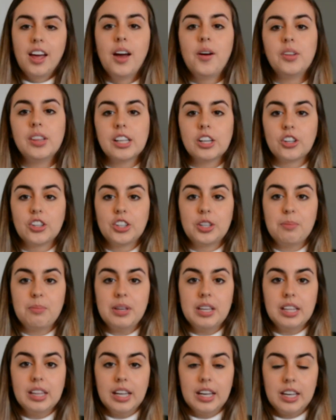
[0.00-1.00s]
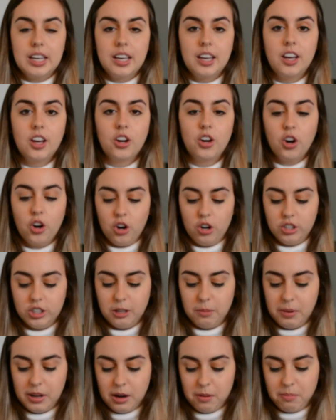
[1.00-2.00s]
I would literally be like curled
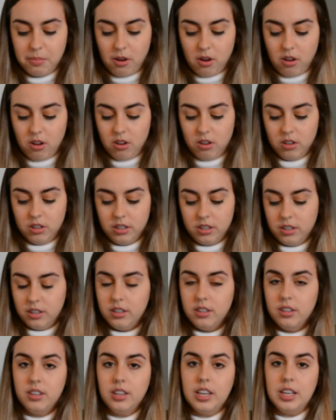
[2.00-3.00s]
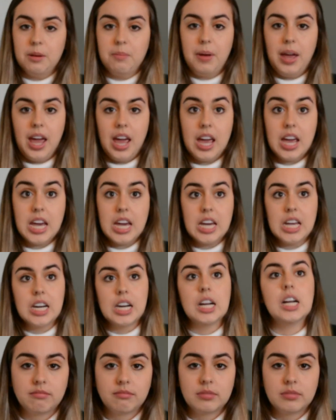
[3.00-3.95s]
up in a ball in pain.